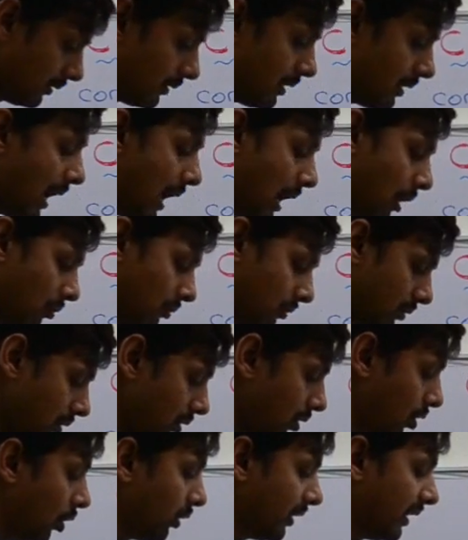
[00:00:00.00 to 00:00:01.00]
Now
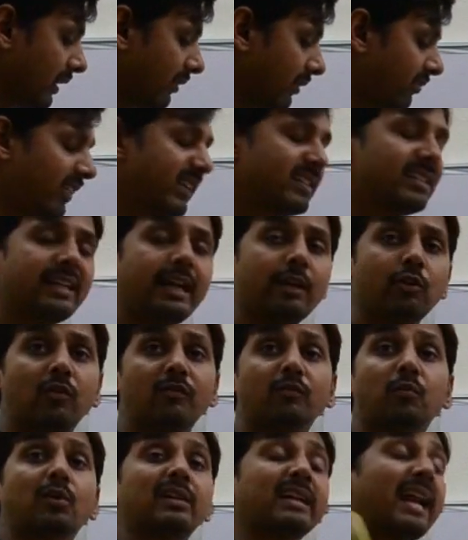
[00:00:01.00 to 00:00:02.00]
on the different side of
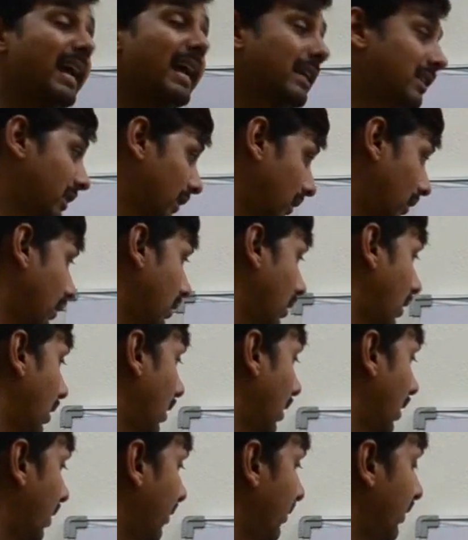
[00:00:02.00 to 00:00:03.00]
the protractor
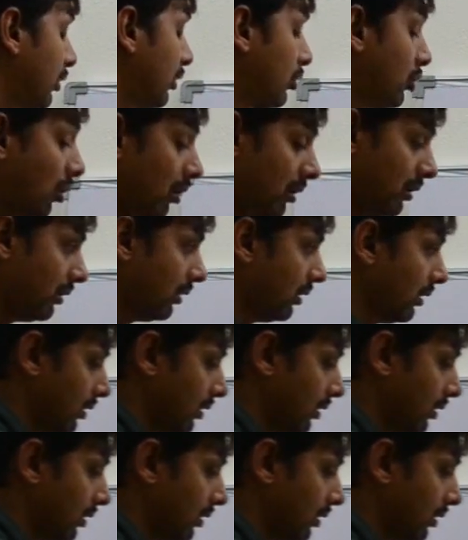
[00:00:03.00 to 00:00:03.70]
we'll draw.